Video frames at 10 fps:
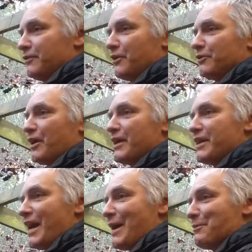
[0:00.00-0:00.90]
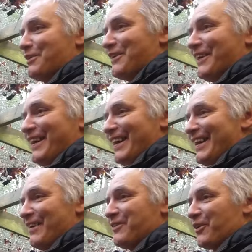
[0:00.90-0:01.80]
drain caps
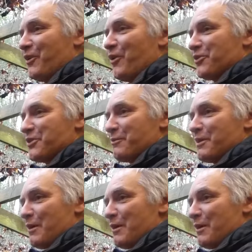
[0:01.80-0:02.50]
and I've drilled holes in them